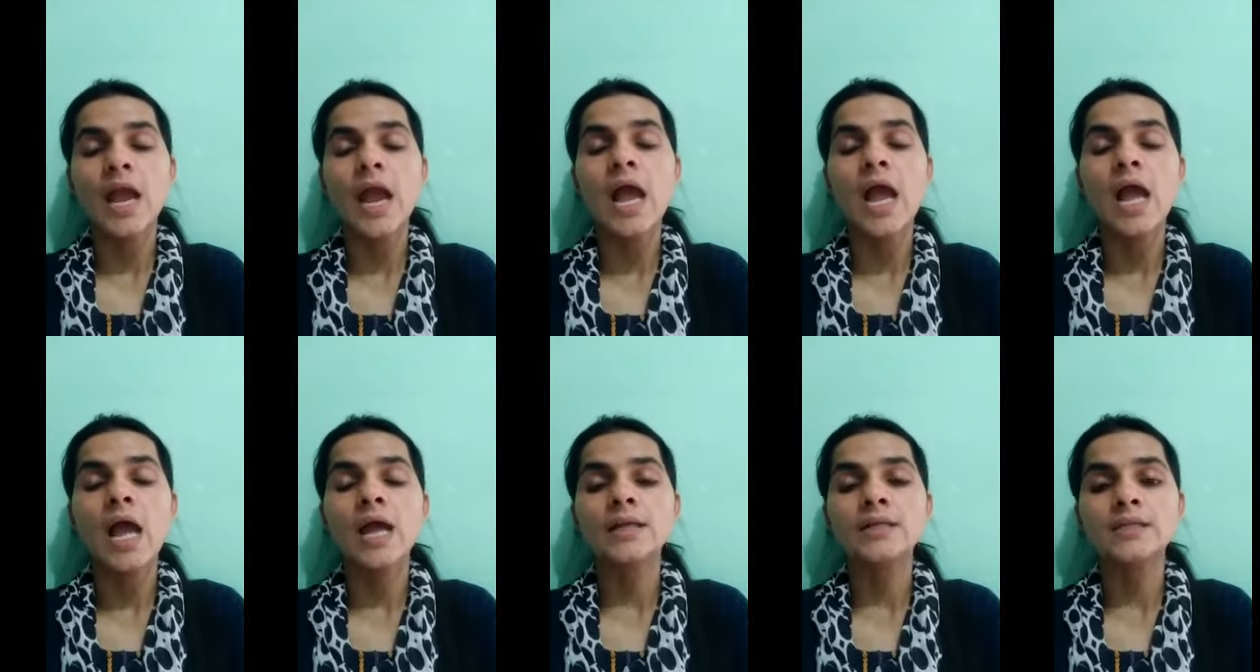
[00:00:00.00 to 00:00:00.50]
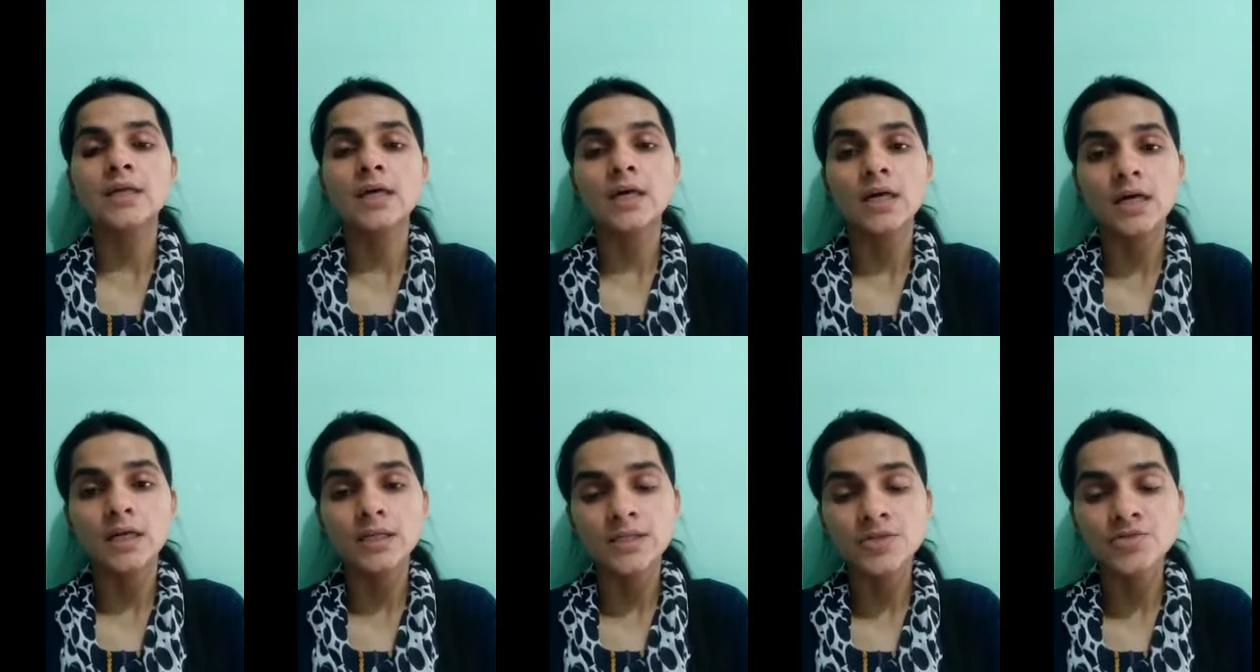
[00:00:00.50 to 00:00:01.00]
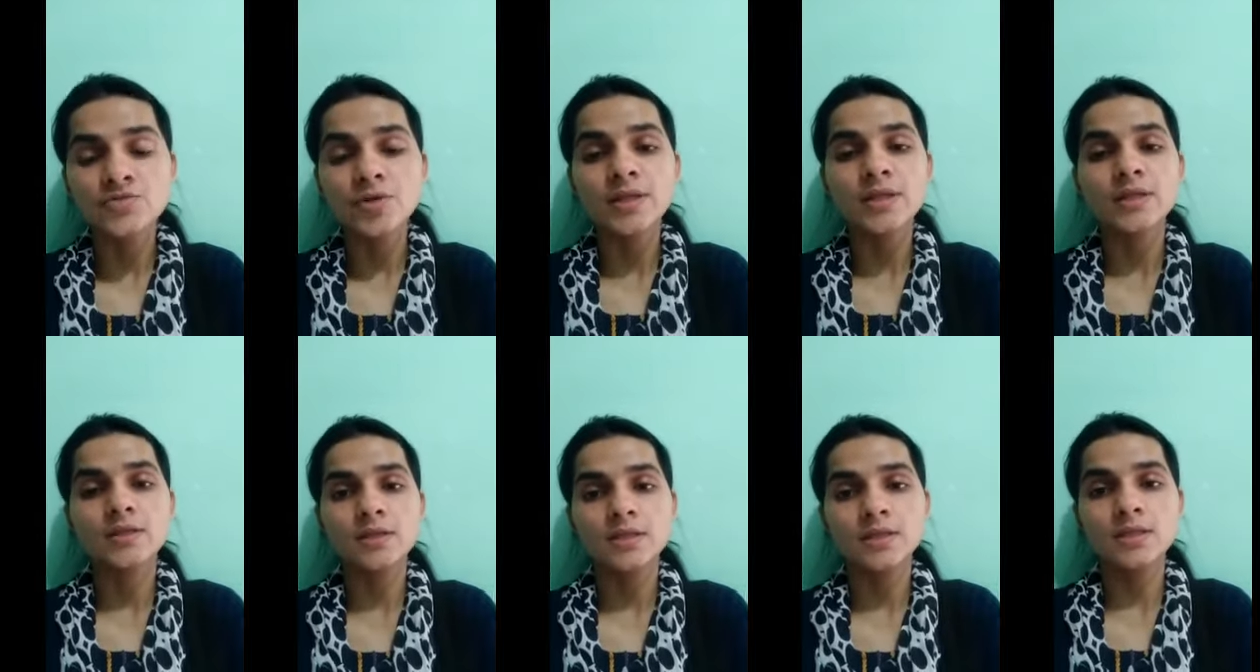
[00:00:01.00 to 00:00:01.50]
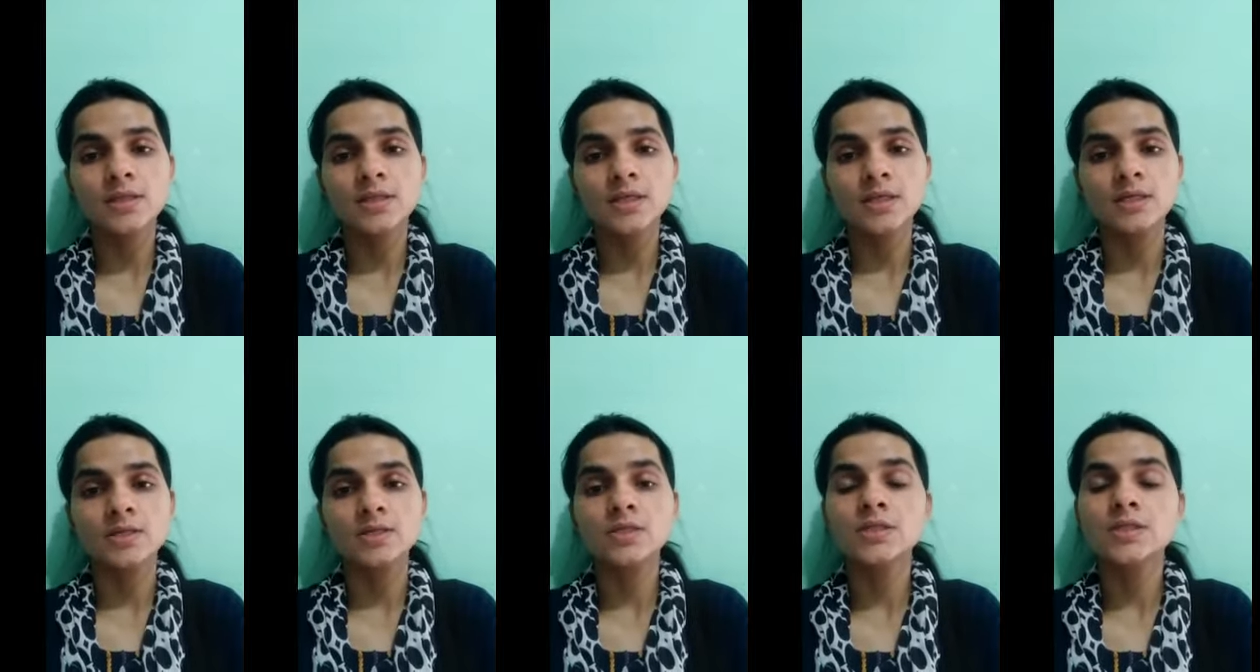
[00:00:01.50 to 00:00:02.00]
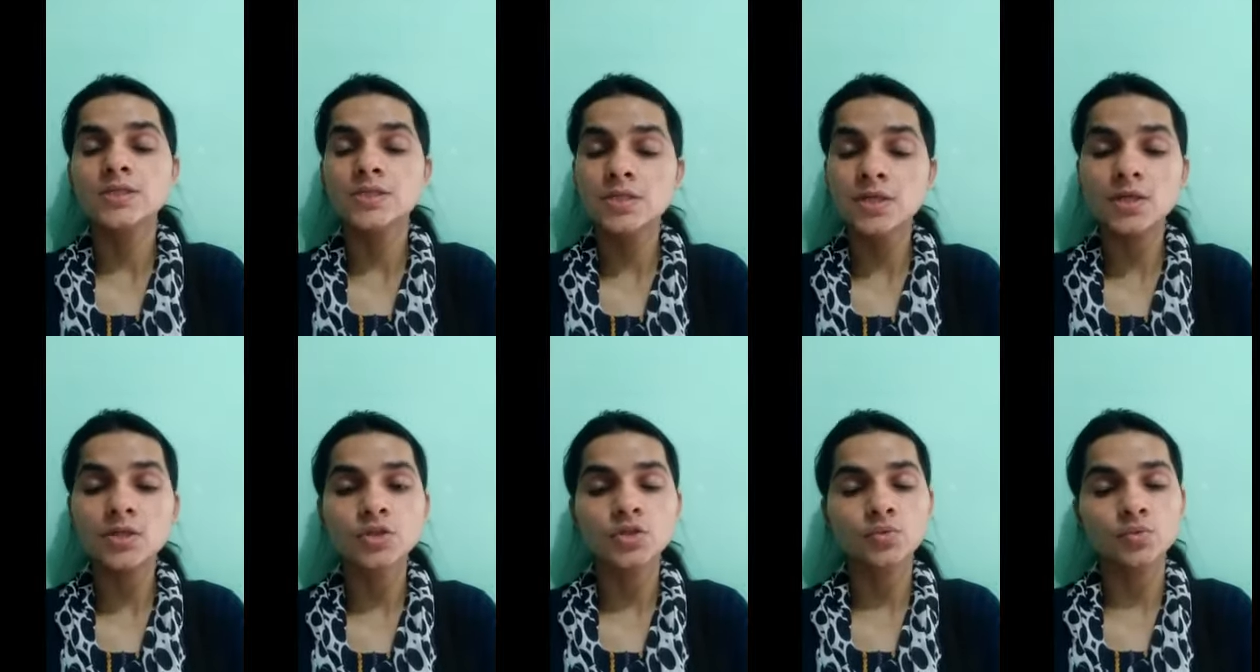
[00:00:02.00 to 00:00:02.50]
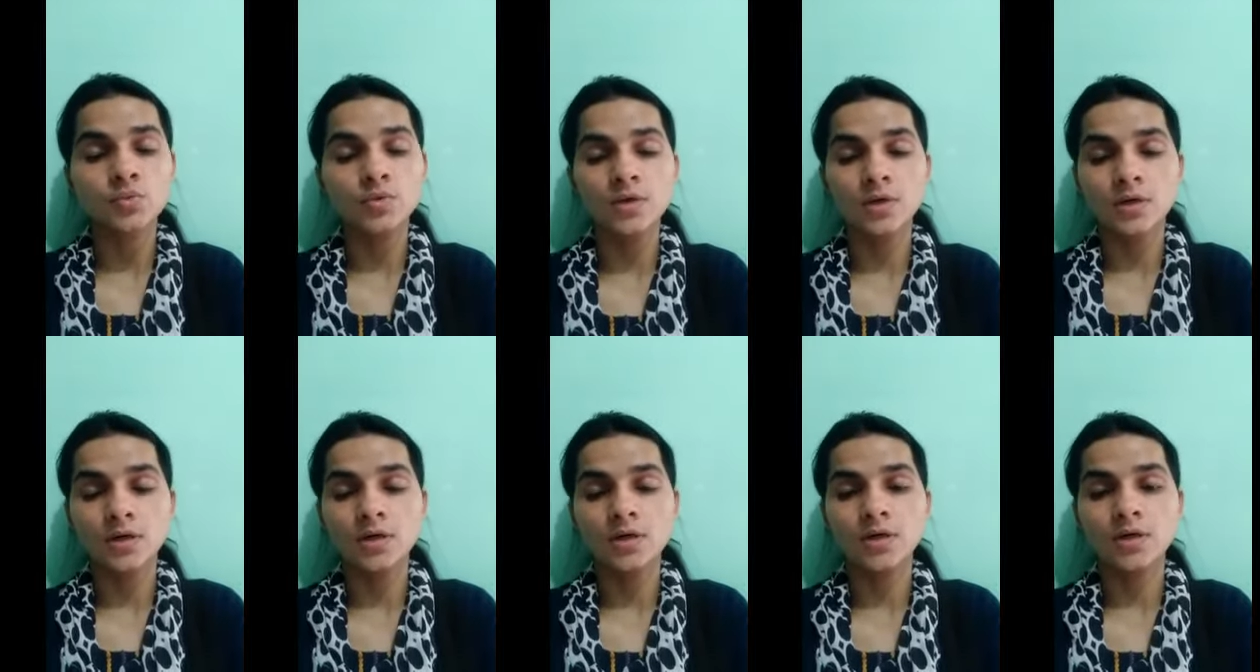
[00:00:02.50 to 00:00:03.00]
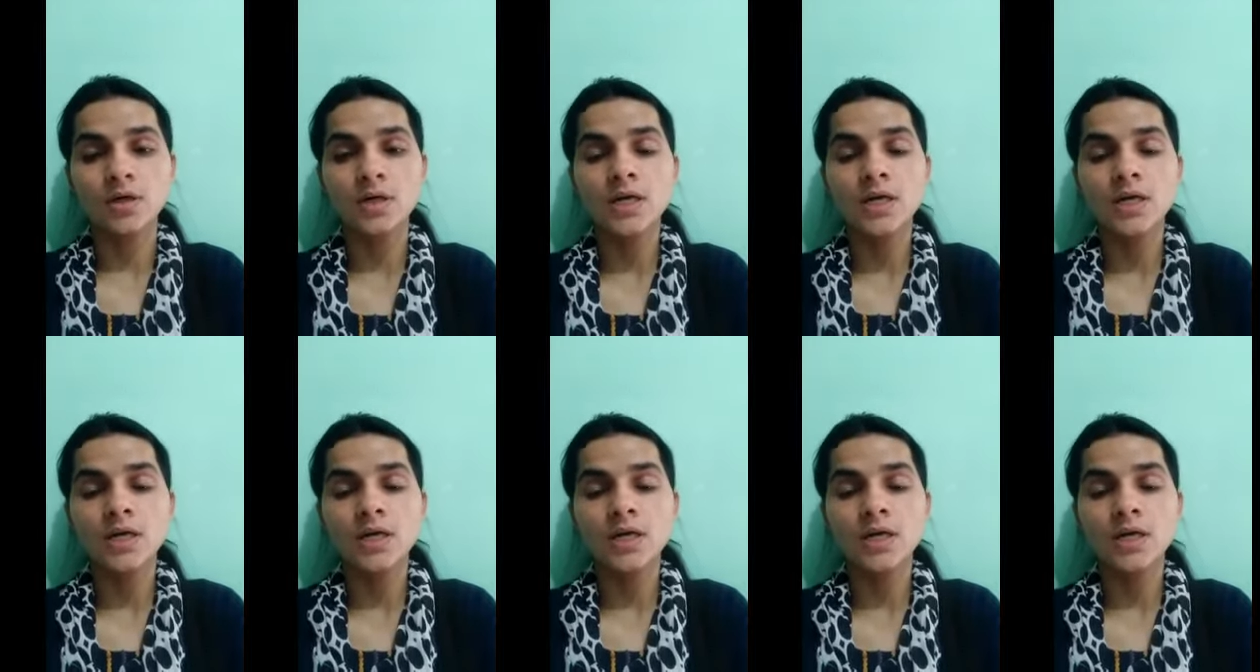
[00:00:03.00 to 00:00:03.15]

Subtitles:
and strengthen the research work